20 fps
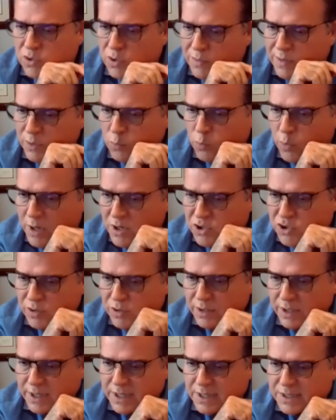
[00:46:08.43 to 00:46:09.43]
So the
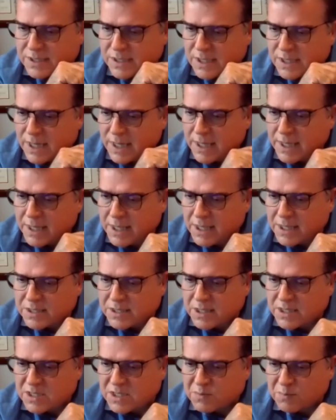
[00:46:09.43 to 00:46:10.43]
question is
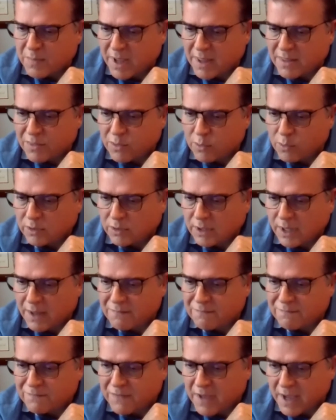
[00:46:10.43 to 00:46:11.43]
this method
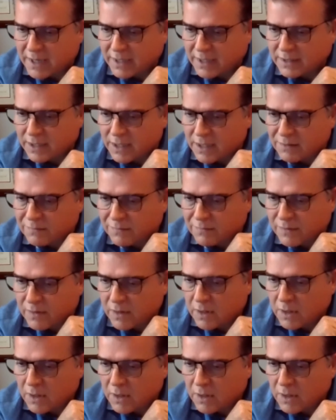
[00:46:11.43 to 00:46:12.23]
effective